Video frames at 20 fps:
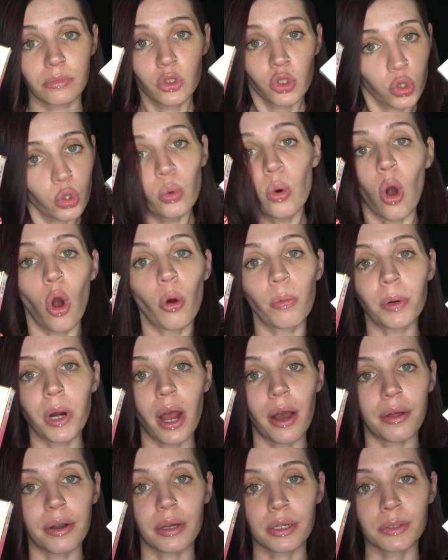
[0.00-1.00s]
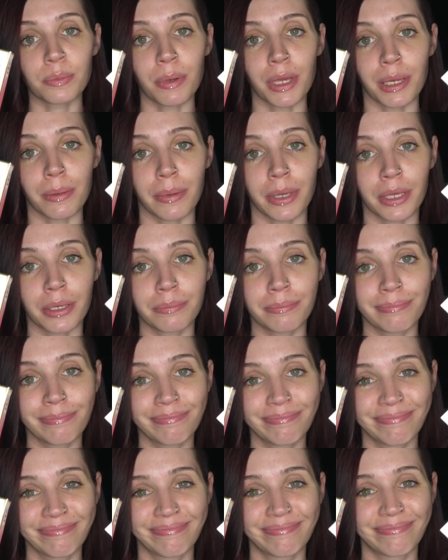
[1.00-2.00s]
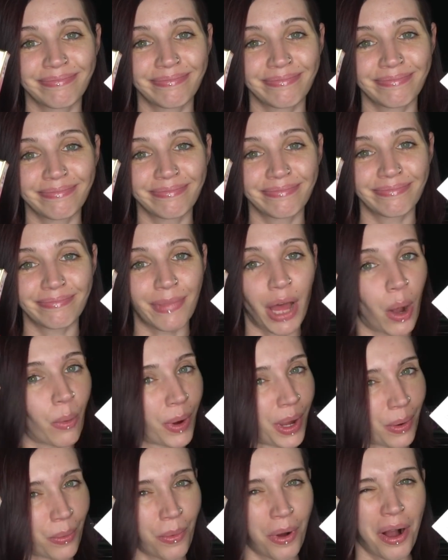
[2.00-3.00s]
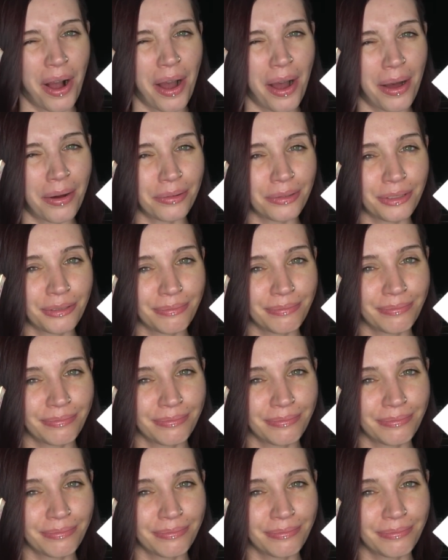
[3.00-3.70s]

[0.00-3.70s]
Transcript: 2 whole products, baby. I went wild.